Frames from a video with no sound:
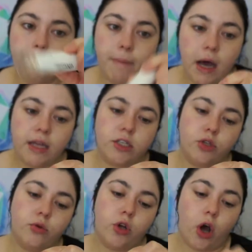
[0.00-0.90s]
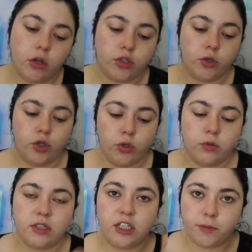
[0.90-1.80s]
but you could also
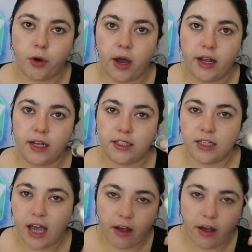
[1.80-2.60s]
use these products to